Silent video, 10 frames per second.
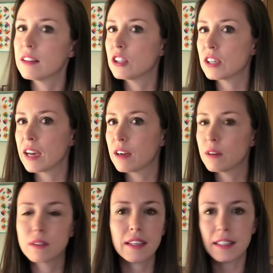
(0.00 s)
the
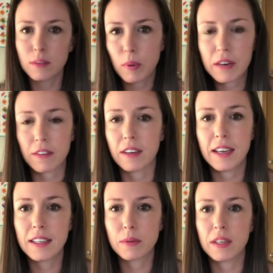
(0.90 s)
shadows. It's whatever.
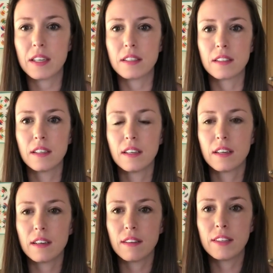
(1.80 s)
It is what it is.
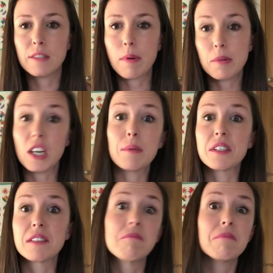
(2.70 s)
These are my
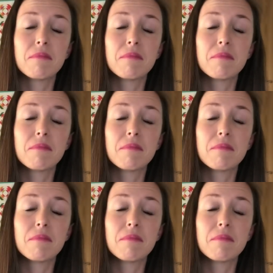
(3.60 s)
pajamas.